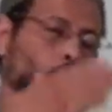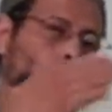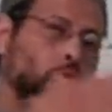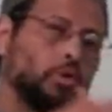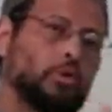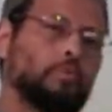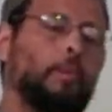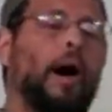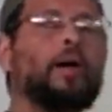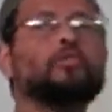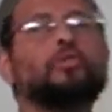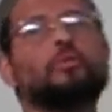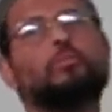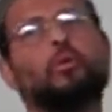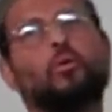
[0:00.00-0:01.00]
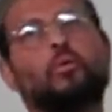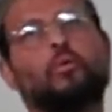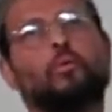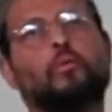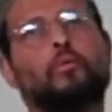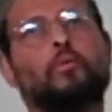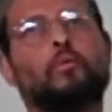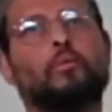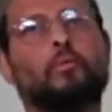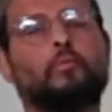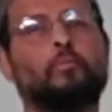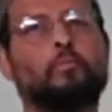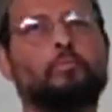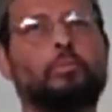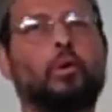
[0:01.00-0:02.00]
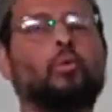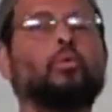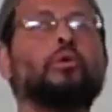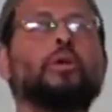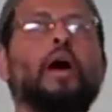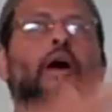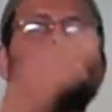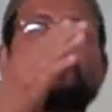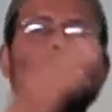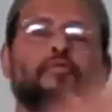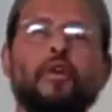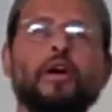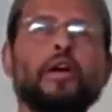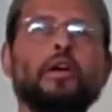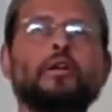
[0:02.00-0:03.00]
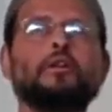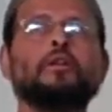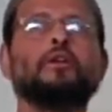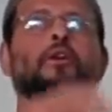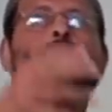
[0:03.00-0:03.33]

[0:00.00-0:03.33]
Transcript: We're responsible. But we're not afraid